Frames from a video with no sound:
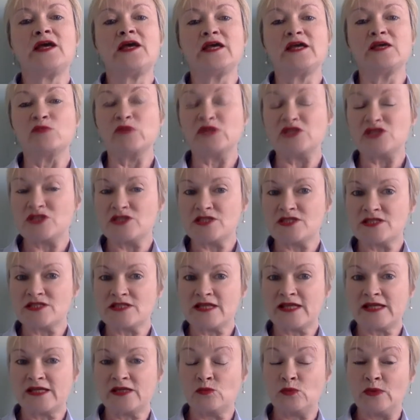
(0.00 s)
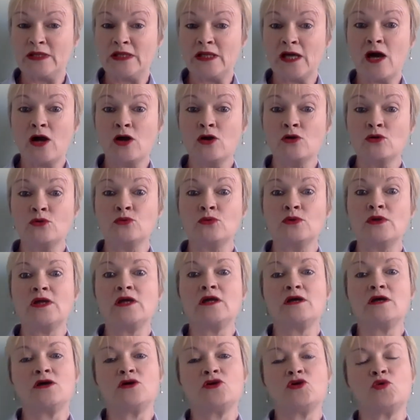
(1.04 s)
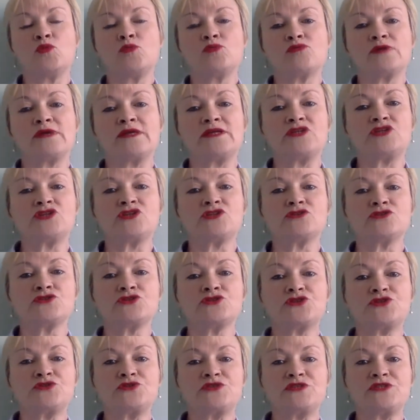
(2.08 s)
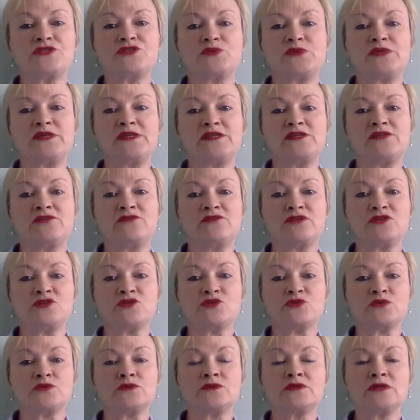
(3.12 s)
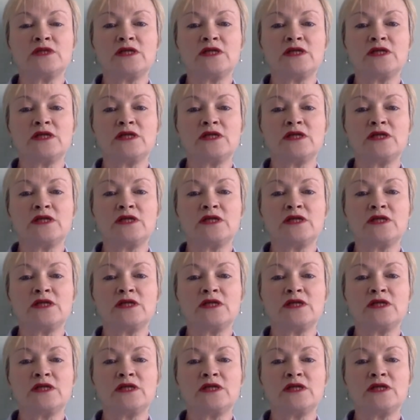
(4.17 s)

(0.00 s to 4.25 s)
in which the state will owe an operational duty to an individual